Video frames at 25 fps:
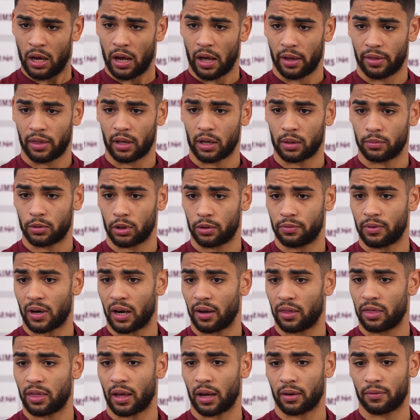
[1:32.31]
I think I'm just
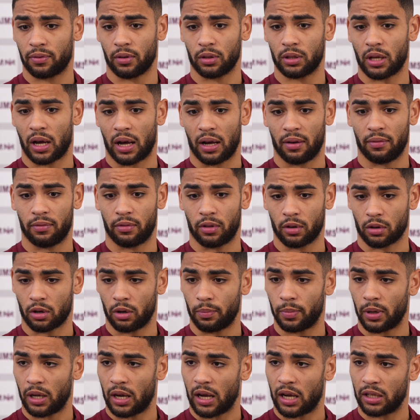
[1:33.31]
very thankful to have the
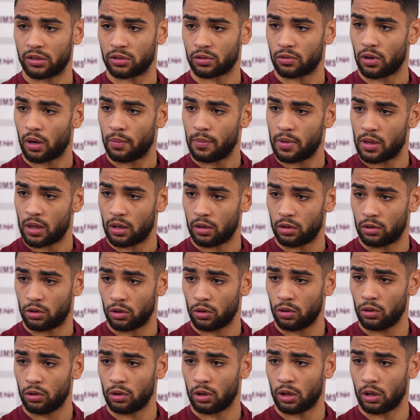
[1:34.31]
group of lads around me that I do,